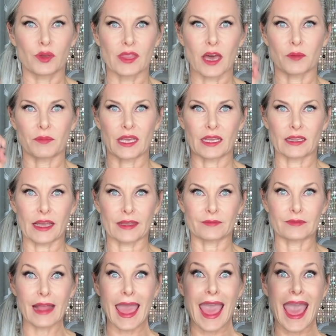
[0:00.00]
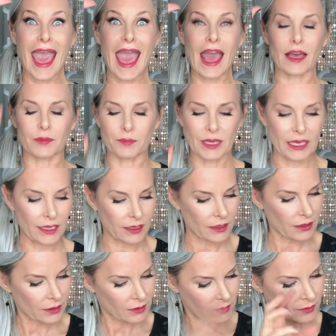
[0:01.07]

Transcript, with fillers: without being like, ah, pink.